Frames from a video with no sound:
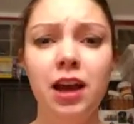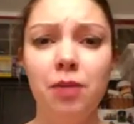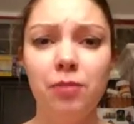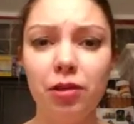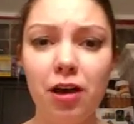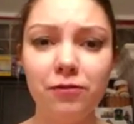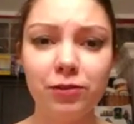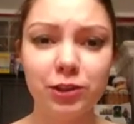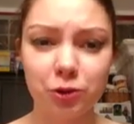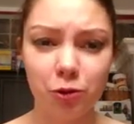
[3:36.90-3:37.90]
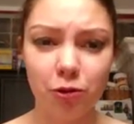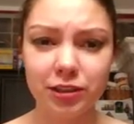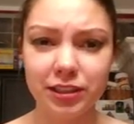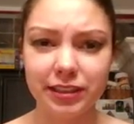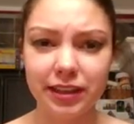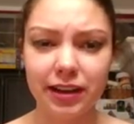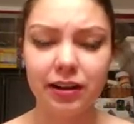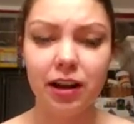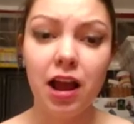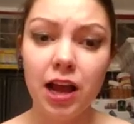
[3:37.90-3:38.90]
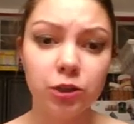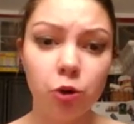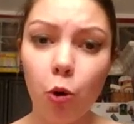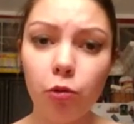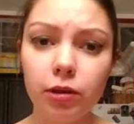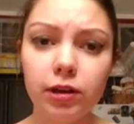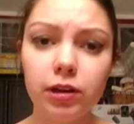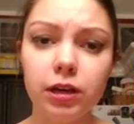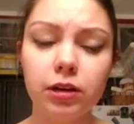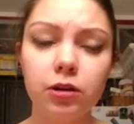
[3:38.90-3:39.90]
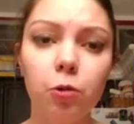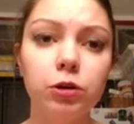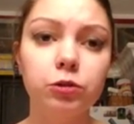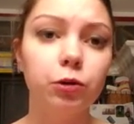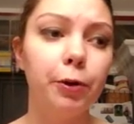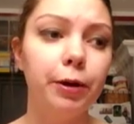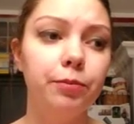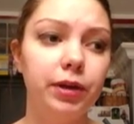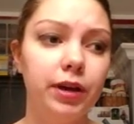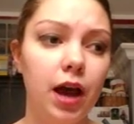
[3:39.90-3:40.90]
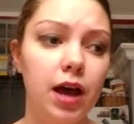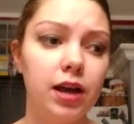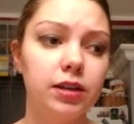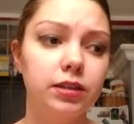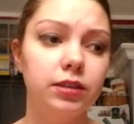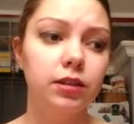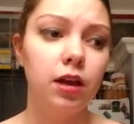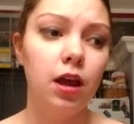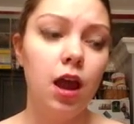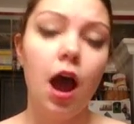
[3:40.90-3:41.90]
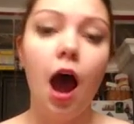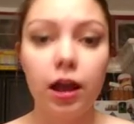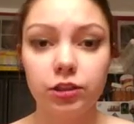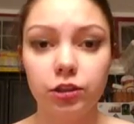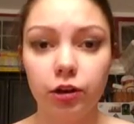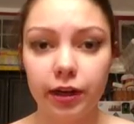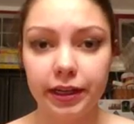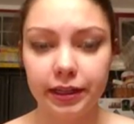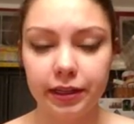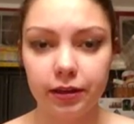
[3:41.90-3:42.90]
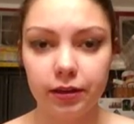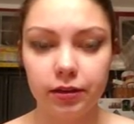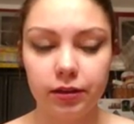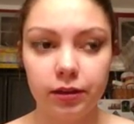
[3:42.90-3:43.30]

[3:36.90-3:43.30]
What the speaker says: My love for school just like totally was ruined because a certain,